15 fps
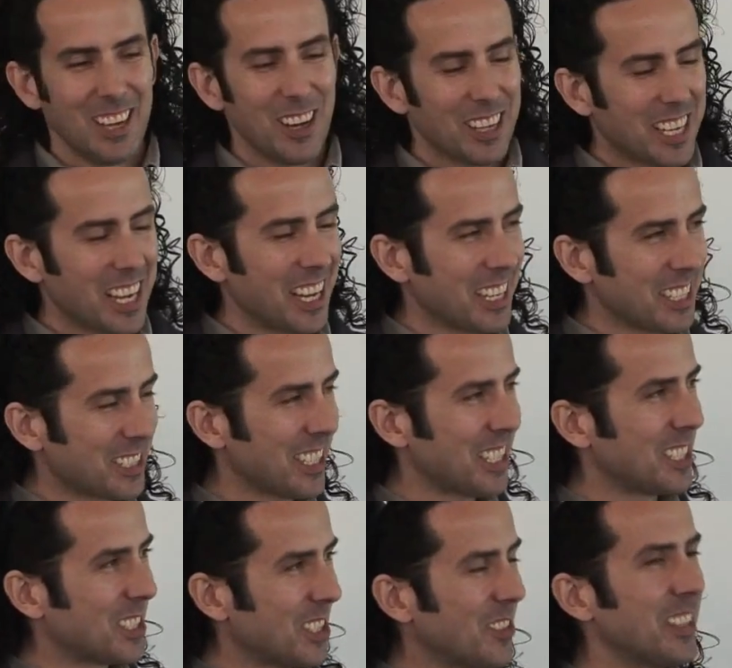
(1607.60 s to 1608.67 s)
I can't
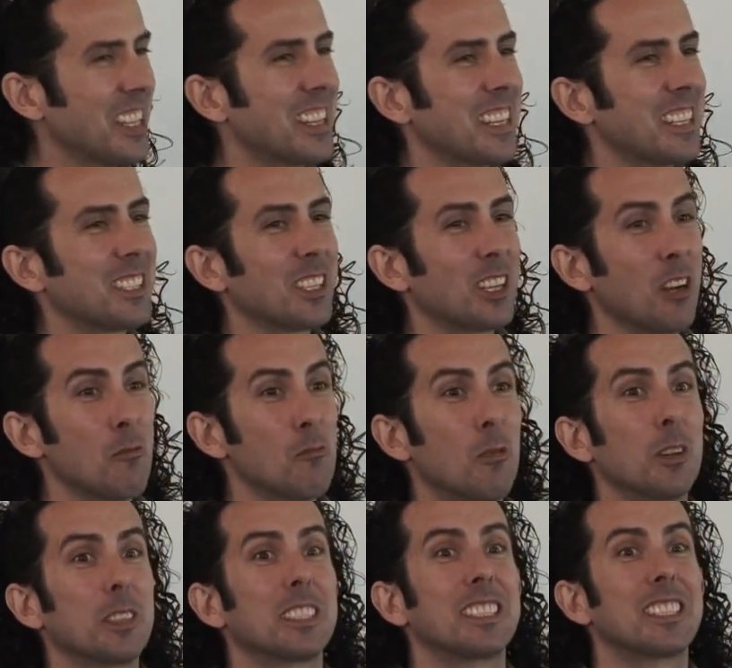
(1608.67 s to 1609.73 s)
say so many things that I
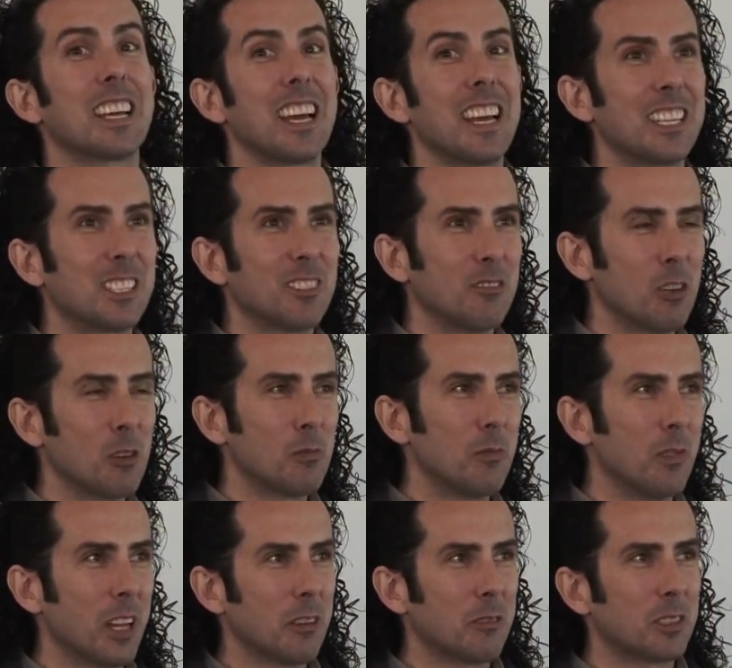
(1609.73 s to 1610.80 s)
wanted to add to what
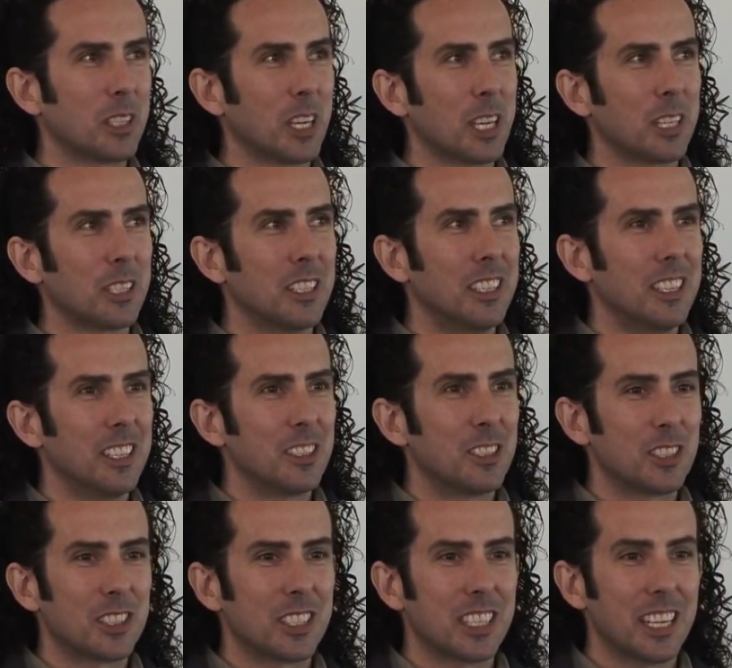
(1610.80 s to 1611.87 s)
they were saying,
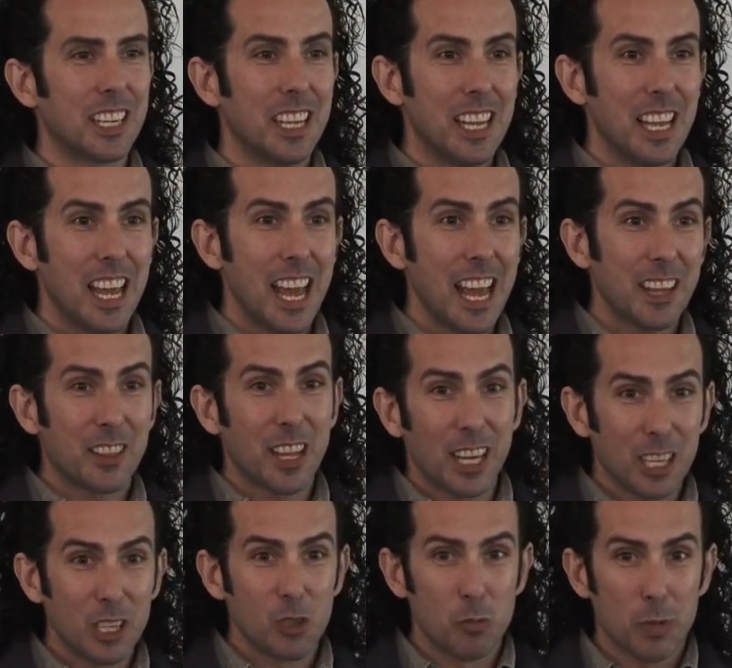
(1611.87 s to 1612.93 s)
just to add that
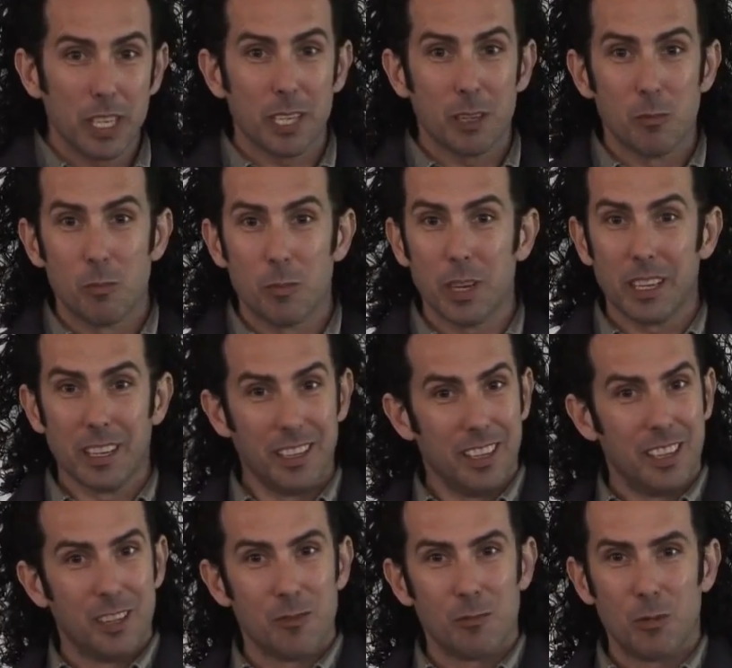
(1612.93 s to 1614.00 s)
little bit. But
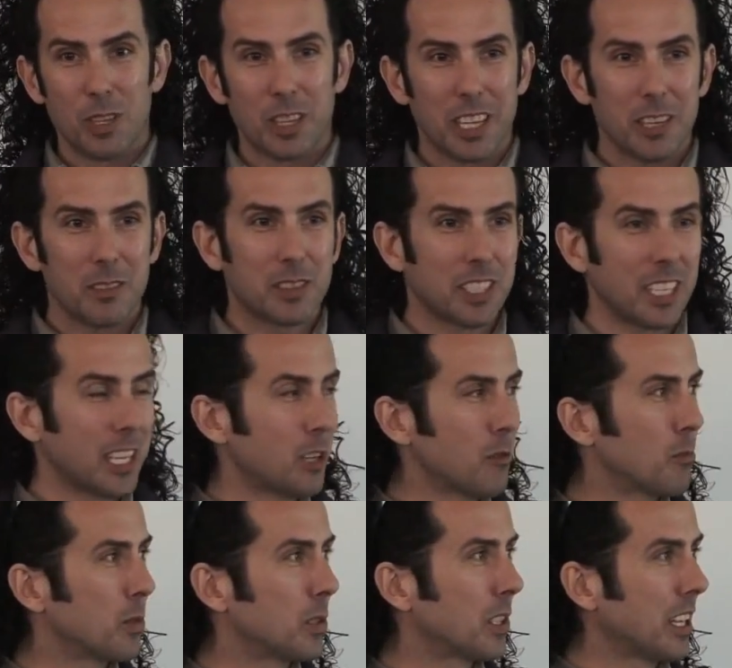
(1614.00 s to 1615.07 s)
what they've said,
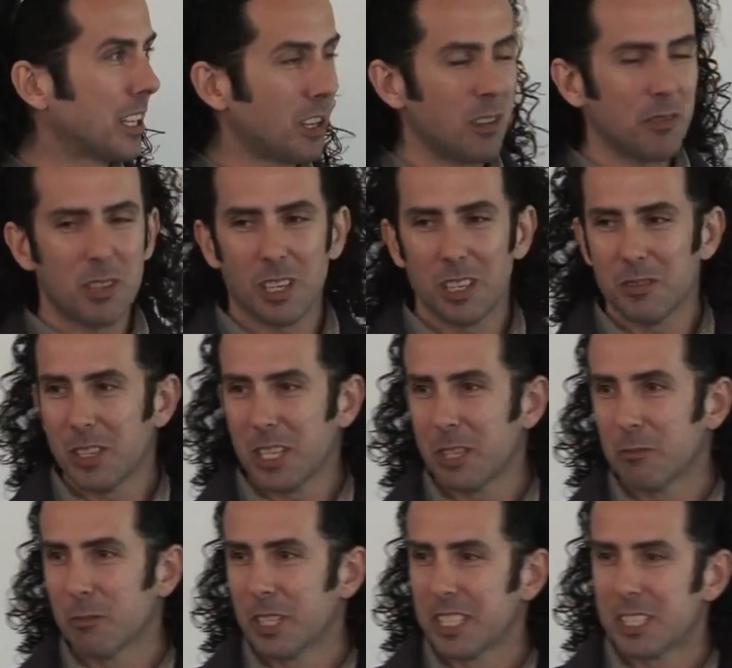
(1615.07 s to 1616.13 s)
and I've kind of
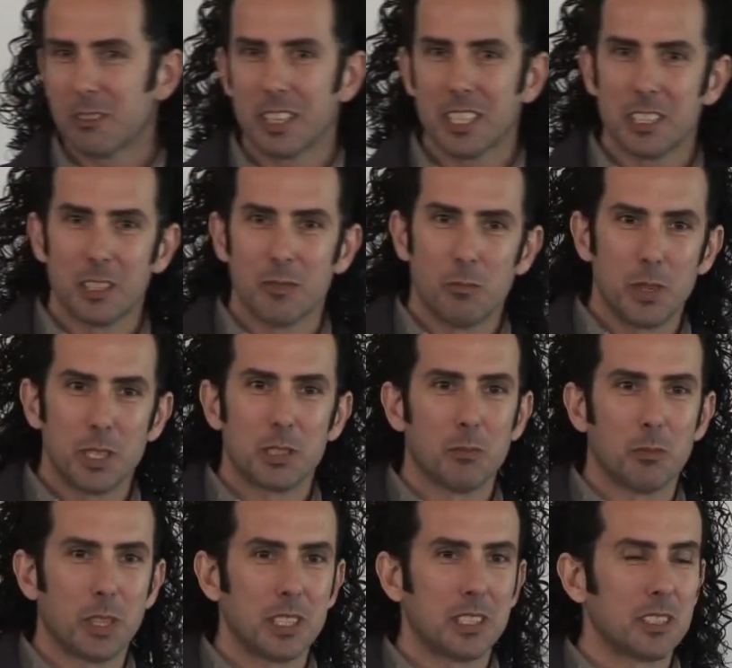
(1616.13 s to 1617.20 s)
only reiterated bits
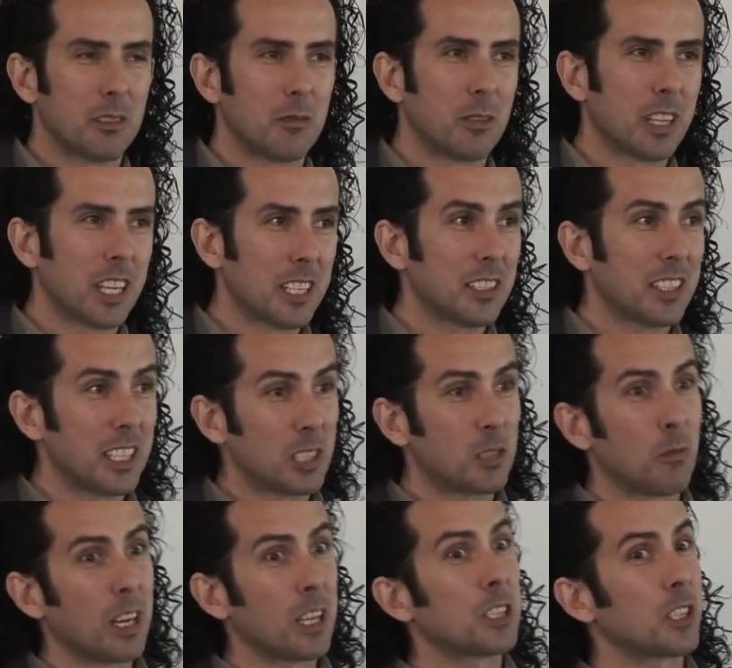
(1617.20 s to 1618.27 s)
and pieces of what they said,
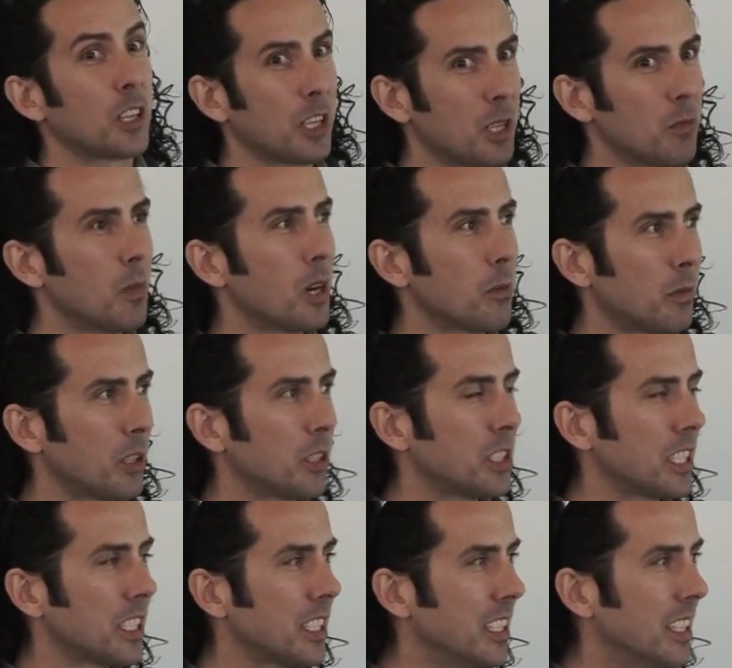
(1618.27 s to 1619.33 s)
as well as showing you my
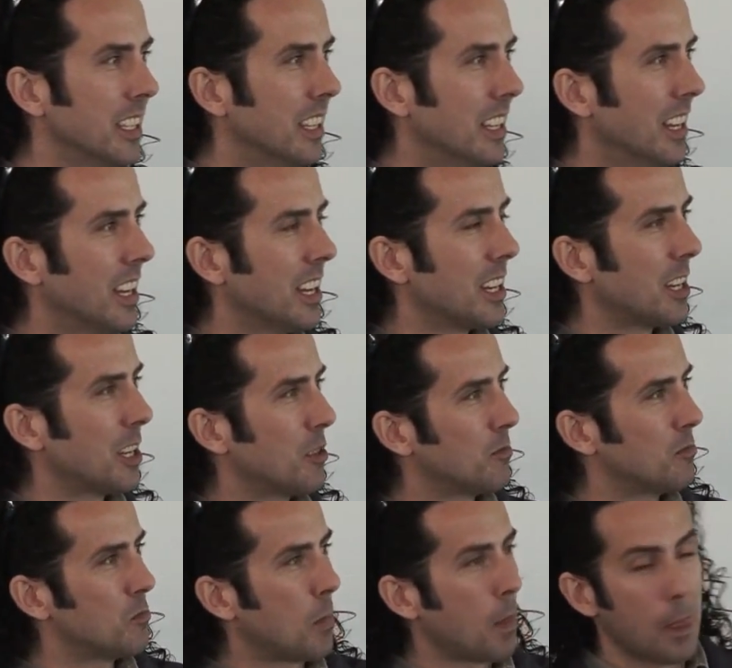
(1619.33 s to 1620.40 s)
project,
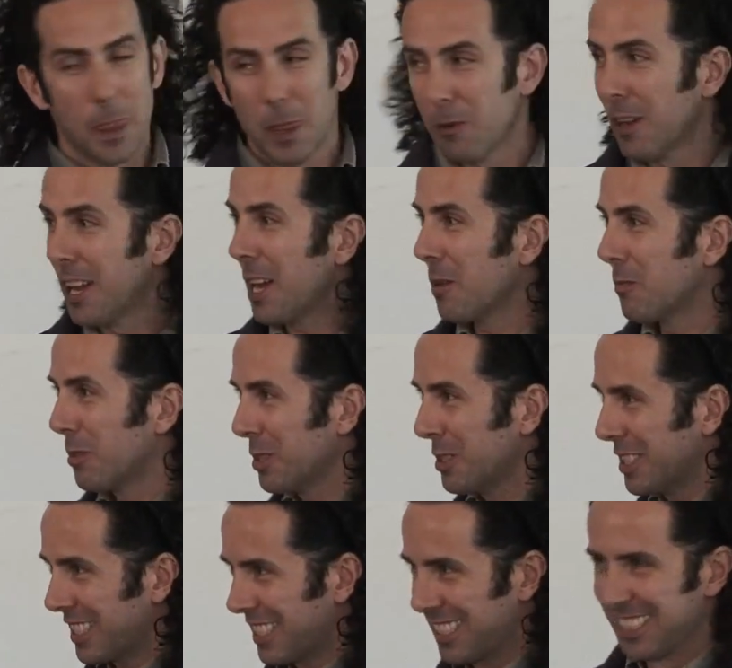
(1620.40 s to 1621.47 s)
or our
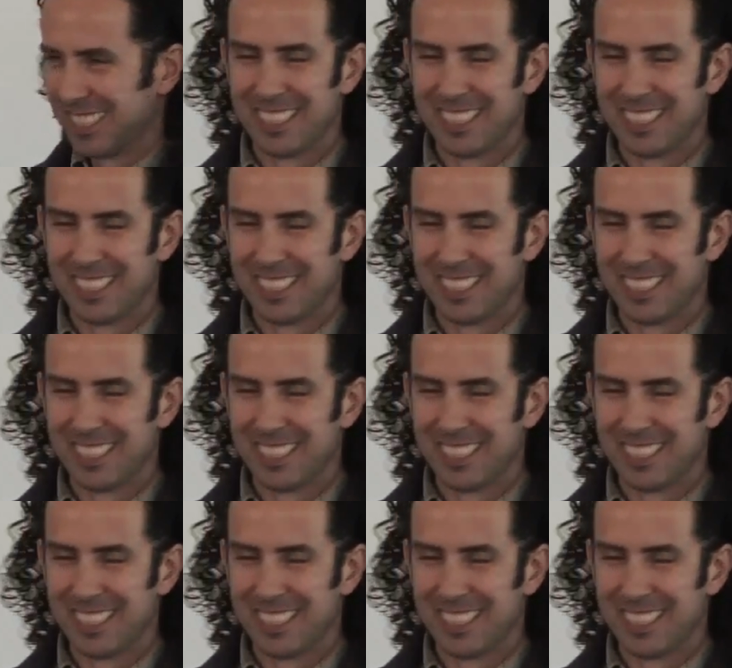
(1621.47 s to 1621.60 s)
project.